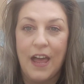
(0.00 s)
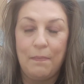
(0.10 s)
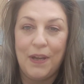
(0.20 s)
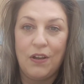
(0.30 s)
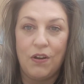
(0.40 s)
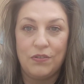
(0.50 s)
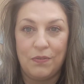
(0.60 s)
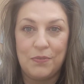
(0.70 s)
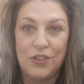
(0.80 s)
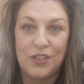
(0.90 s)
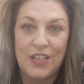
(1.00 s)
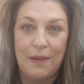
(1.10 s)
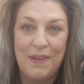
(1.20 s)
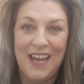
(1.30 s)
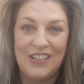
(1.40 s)
that have been caused from sun
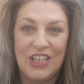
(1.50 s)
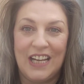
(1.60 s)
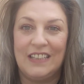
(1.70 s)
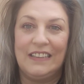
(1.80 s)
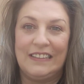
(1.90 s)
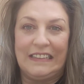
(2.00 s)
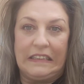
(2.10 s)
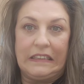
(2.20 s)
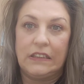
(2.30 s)
damage and